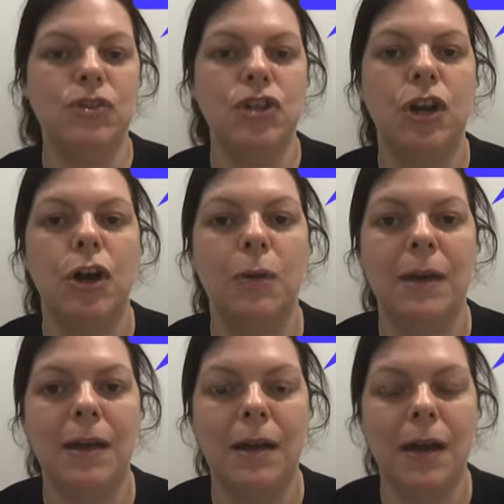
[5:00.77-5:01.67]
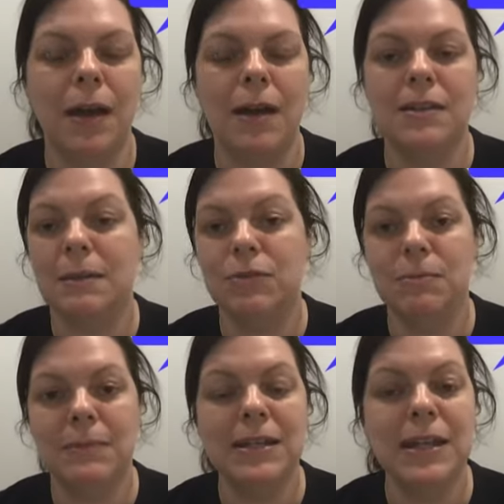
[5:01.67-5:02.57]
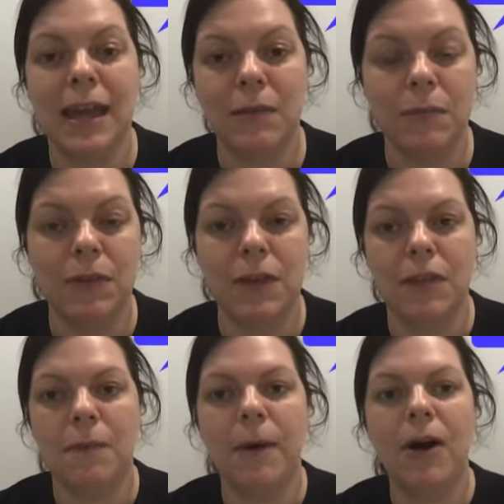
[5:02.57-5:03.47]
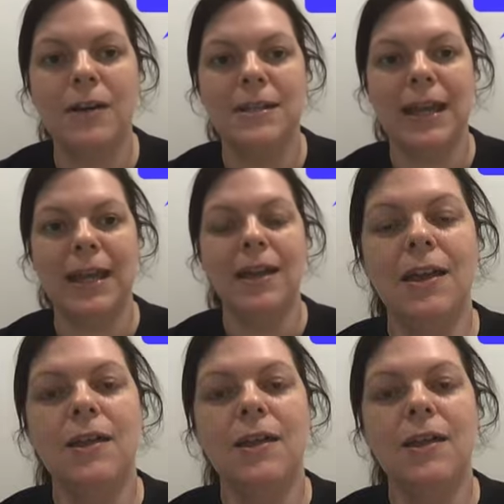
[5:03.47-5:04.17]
to mediate with the other party?